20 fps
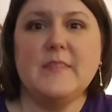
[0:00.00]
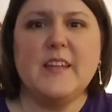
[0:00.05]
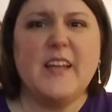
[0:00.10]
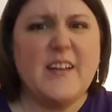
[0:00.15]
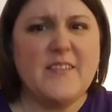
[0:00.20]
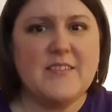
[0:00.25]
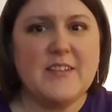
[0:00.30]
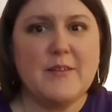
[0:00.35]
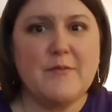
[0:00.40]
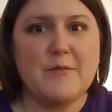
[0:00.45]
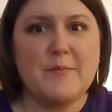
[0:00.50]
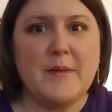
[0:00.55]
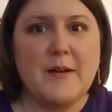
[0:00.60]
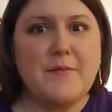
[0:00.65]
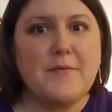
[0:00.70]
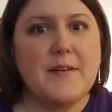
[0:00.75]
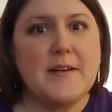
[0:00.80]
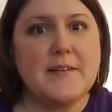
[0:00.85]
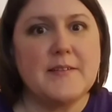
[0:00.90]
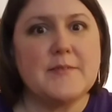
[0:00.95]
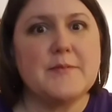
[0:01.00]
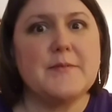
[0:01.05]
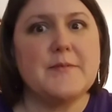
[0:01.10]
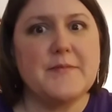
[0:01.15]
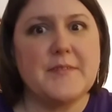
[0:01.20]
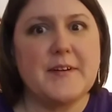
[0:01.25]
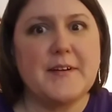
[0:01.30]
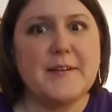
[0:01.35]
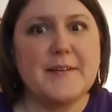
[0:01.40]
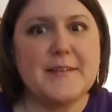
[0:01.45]
I have to get with my friends, we'll
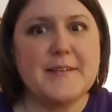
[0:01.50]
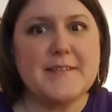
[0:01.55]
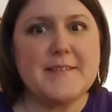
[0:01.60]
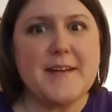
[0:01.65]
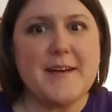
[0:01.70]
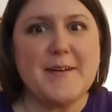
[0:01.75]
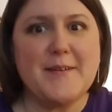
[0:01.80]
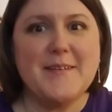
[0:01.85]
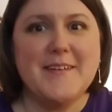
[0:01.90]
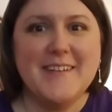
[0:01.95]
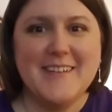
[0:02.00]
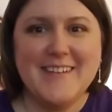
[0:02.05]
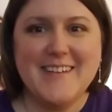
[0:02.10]
figure this out.